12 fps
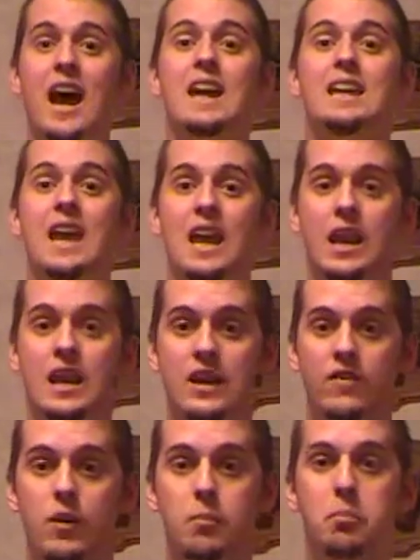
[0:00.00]
I can't
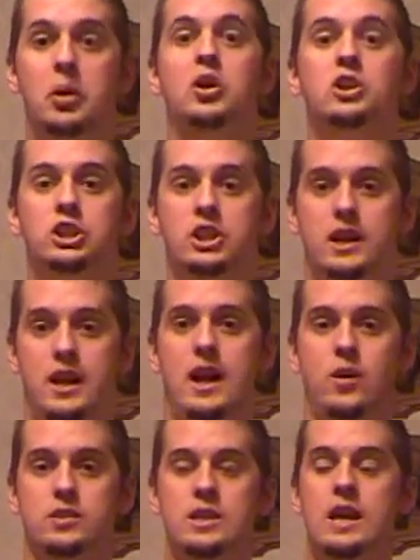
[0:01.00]
even push it
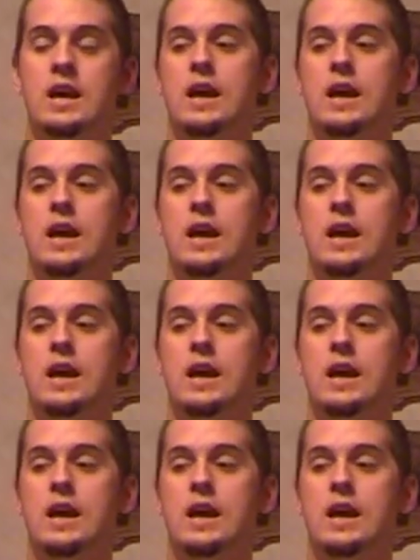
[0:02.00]
out.